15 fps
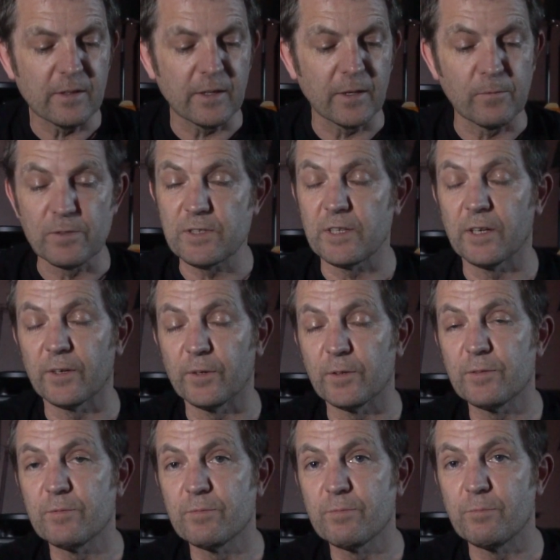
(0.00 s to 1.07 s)
uh, was the
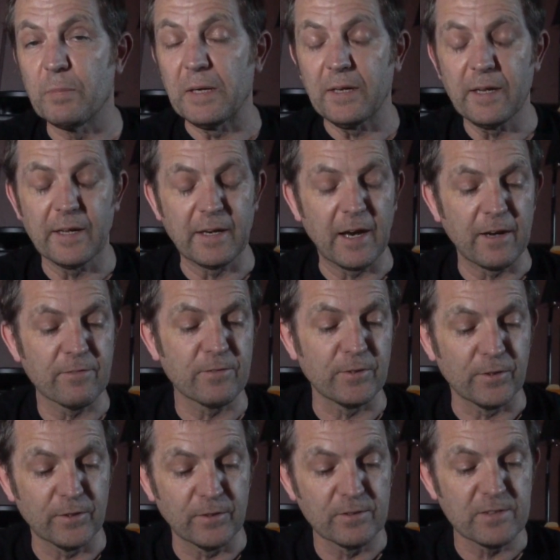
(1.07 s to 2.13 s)
other big hit
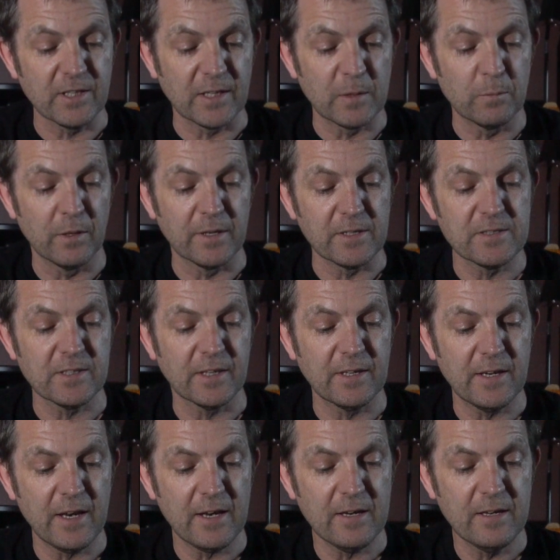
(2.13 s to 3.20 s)
after Sunday Bloody
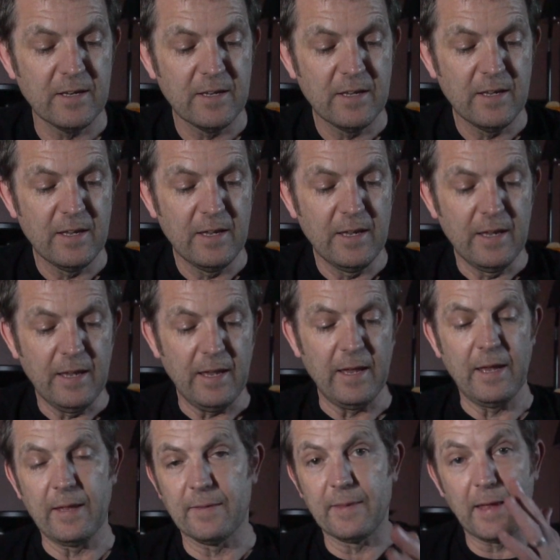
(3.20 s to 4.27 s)
Sunday
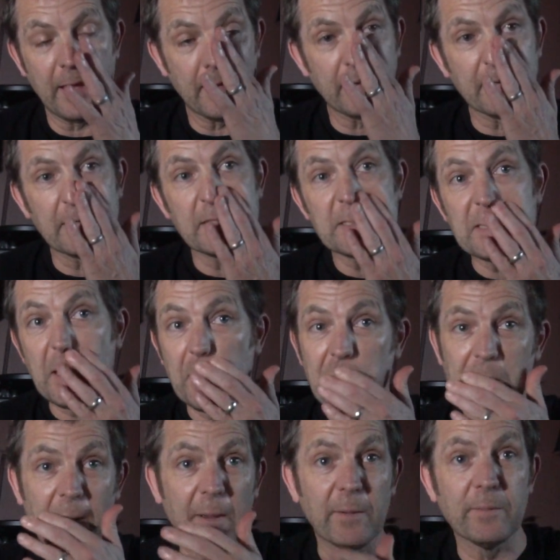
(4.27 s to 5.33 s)
and that is
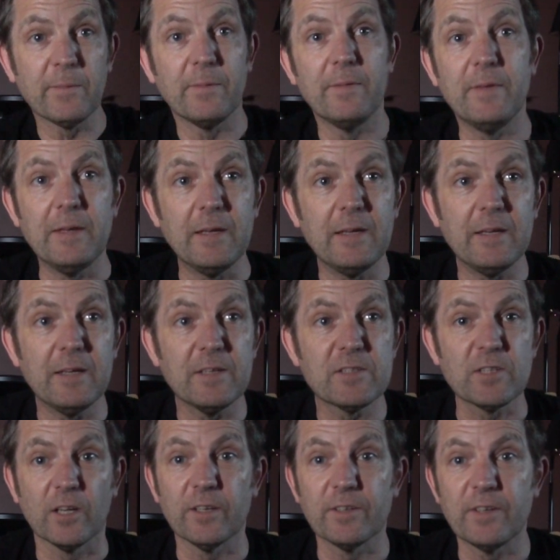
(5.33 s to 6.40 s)
about the
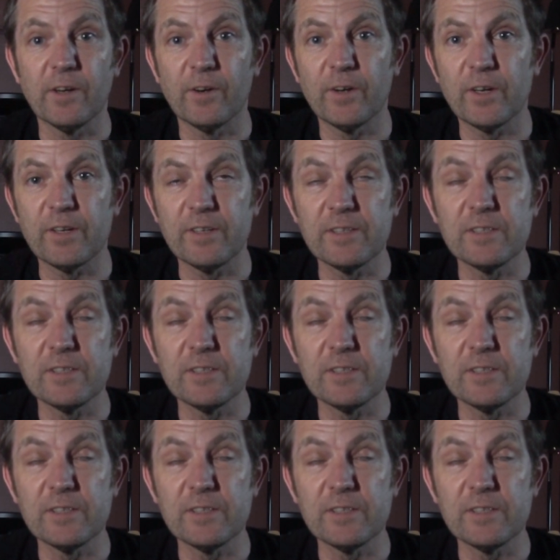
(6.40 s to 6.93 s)
solidarity